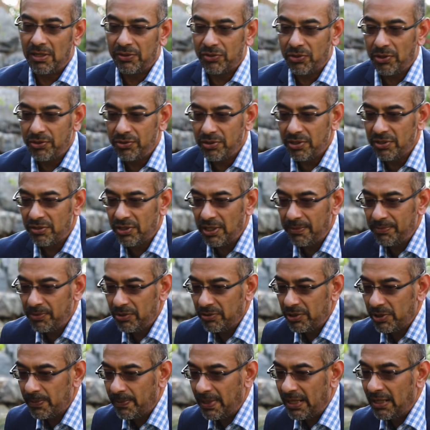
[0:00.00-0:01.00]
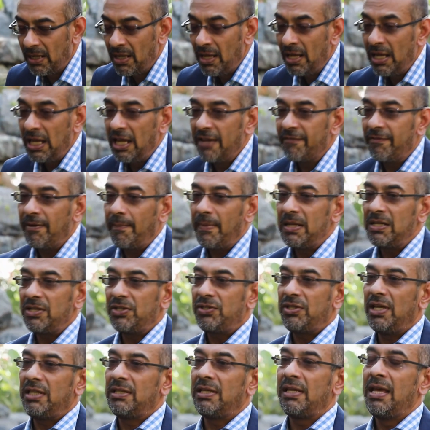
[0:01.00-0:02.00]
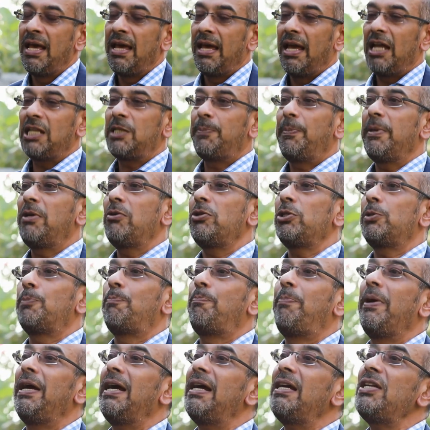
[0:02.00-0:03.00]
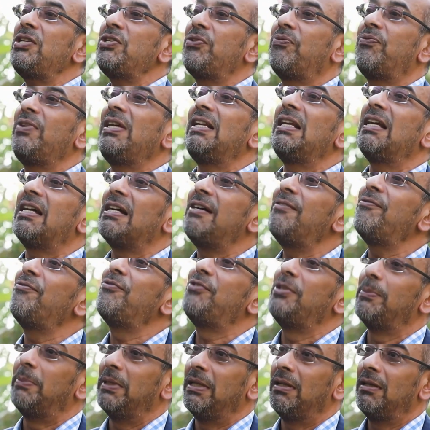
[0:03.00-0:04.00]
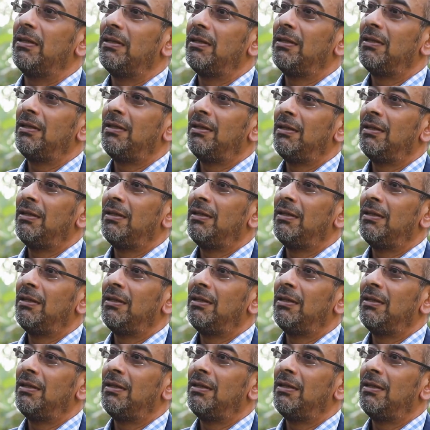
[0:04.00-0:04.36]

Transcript: sorry to interrupt you, Ismail, if I may just say this, is because parents feel comfortable